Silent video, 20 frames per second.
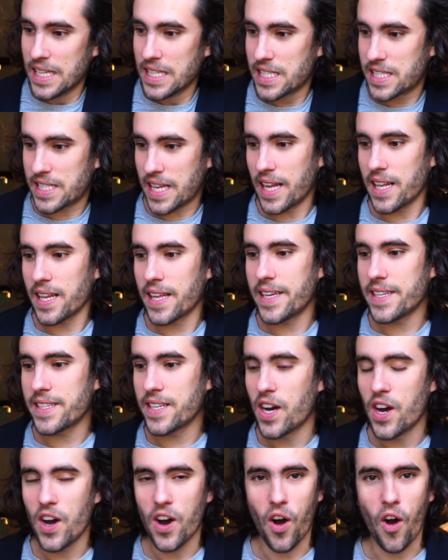
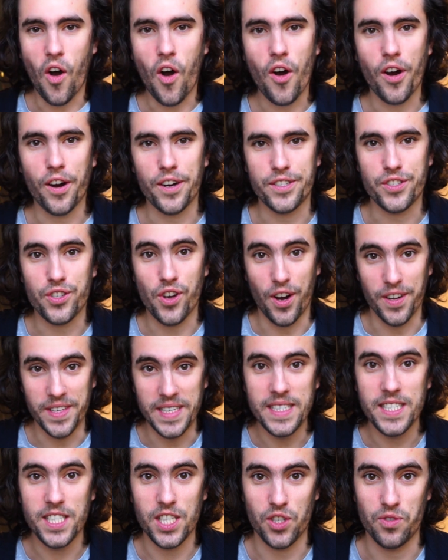selling art on
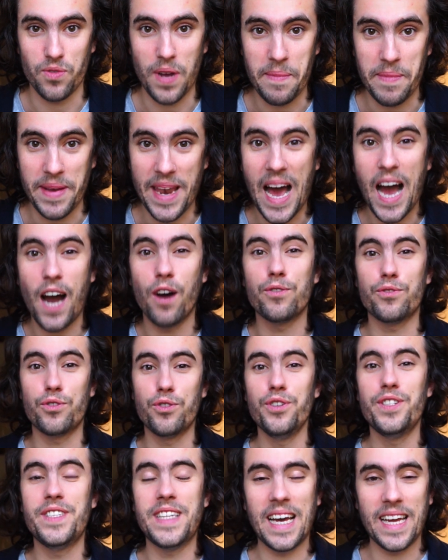Instagram and how
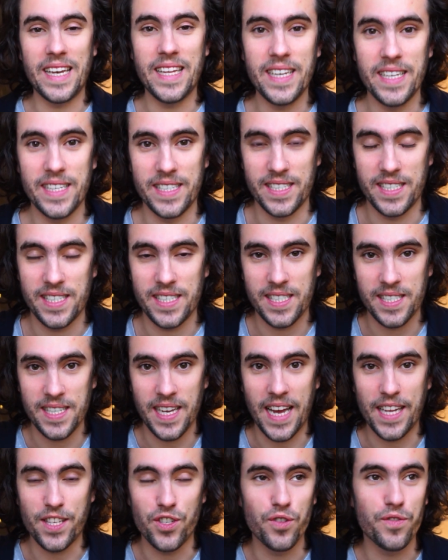good that is.
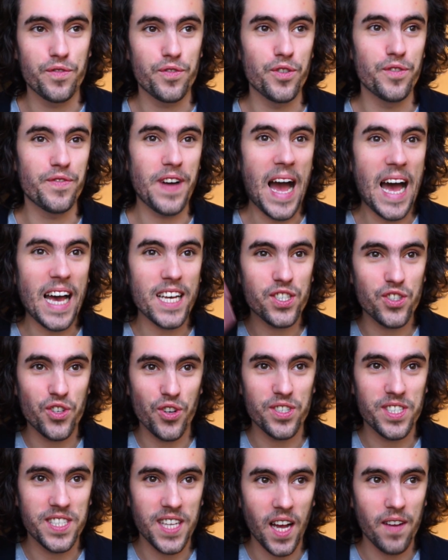And you've asked
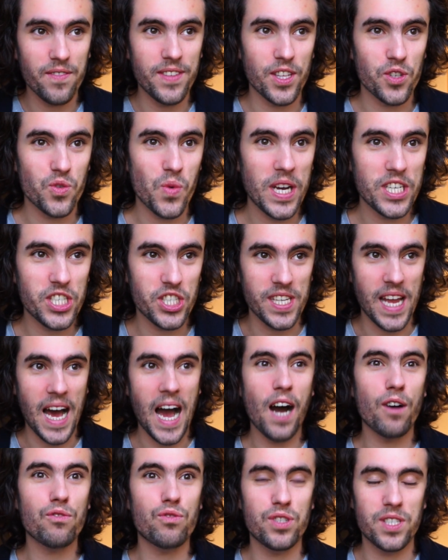yourself that question,
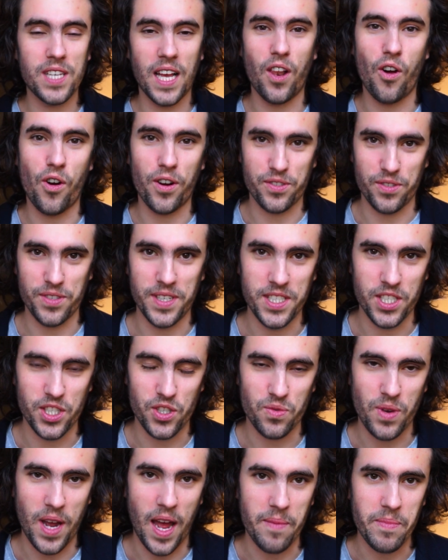how to sell art on
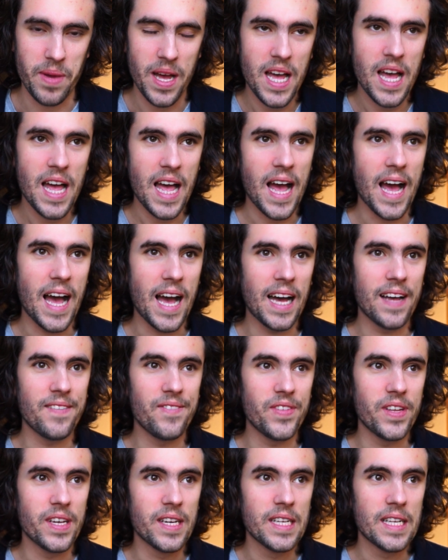Instagram.
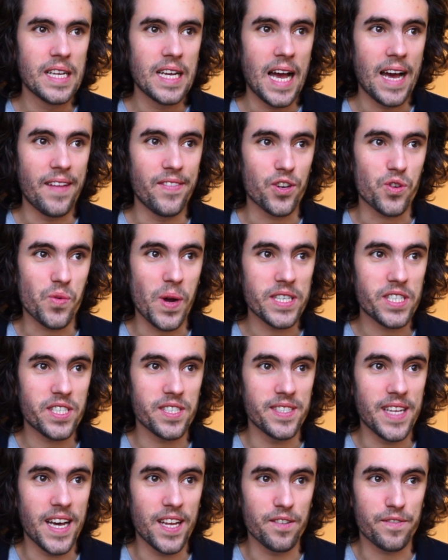And the
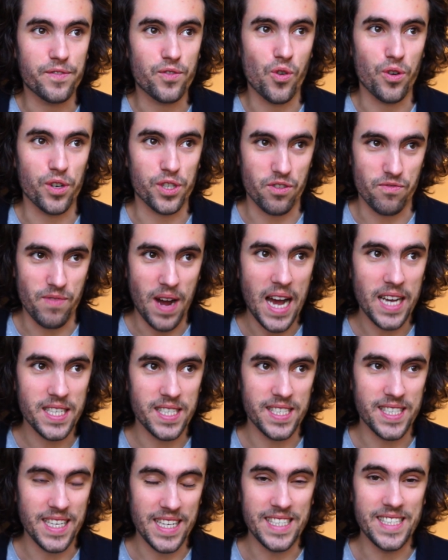question then, of course,
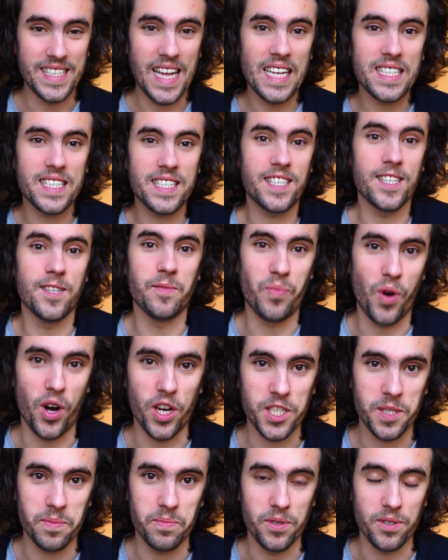arises, is that still
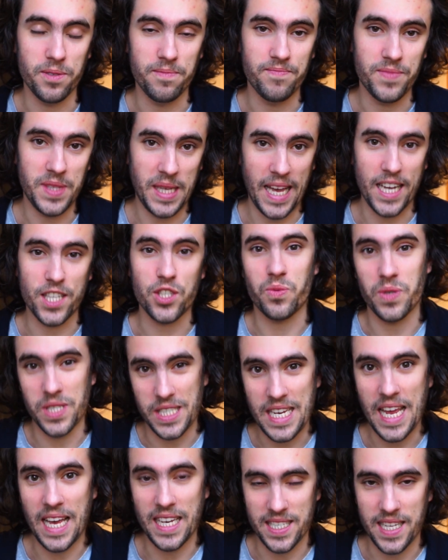possible? The answer
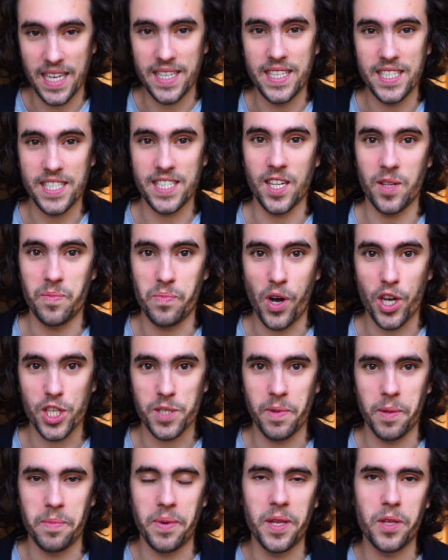is yes, that is still
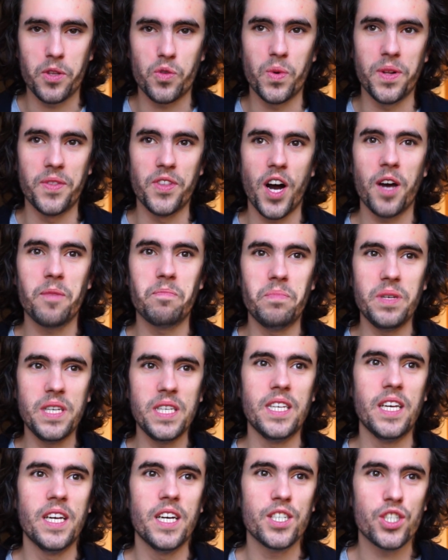possible, but it will not
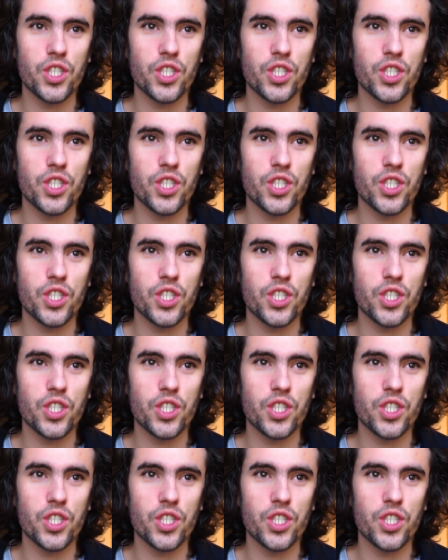be